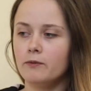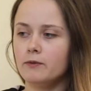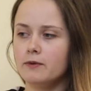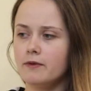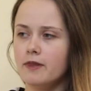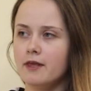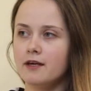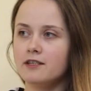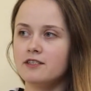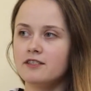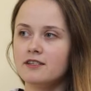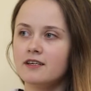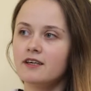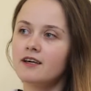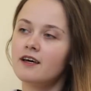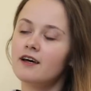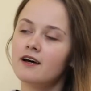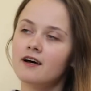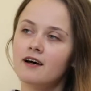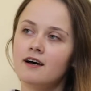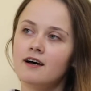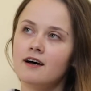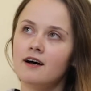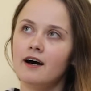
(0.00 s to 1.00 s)
that
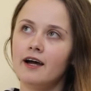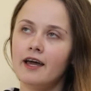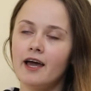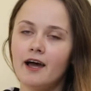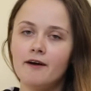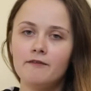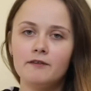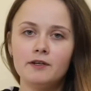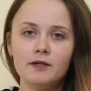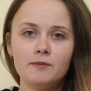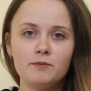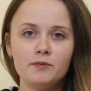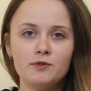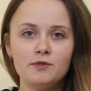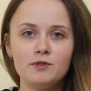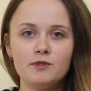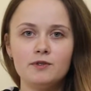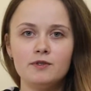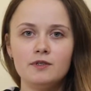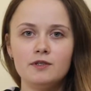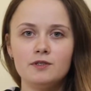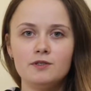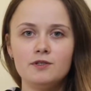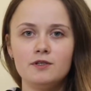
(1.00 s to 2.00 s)
I have an
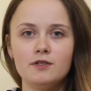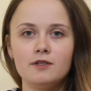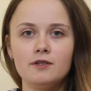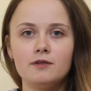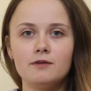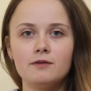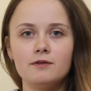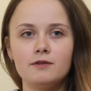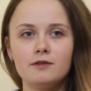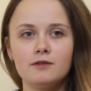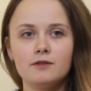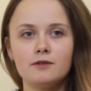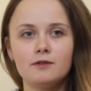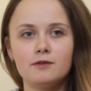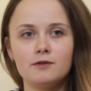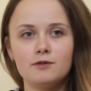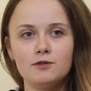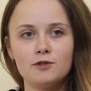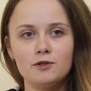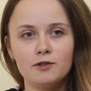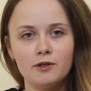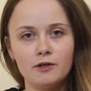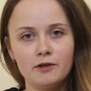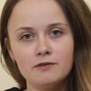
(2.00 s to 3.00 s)
opportunity
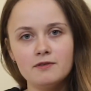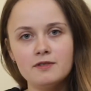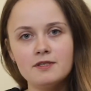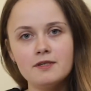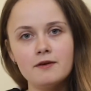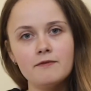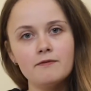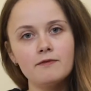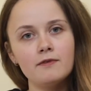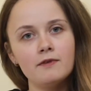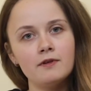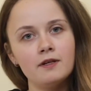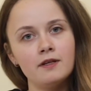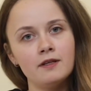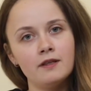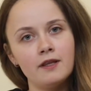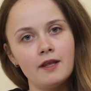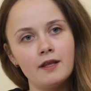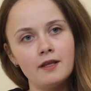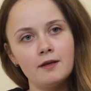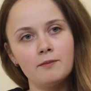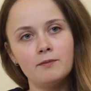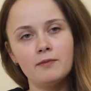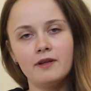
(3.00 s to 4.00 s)
to learn something and
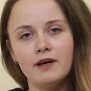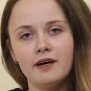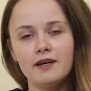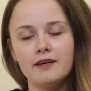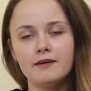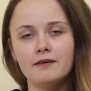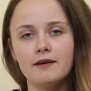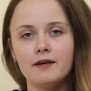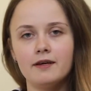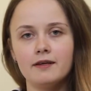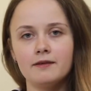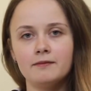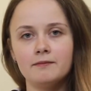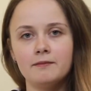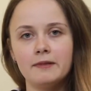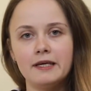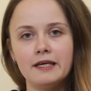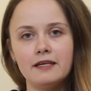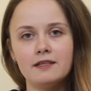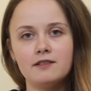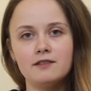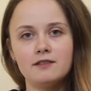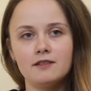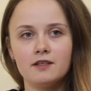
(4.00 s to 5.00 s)
then apply
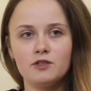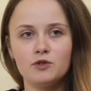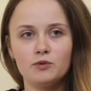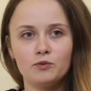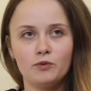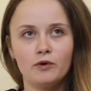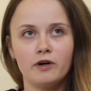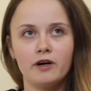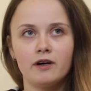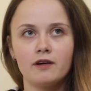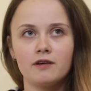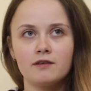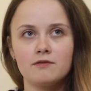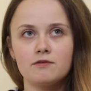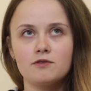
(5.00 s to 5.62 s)
it at work.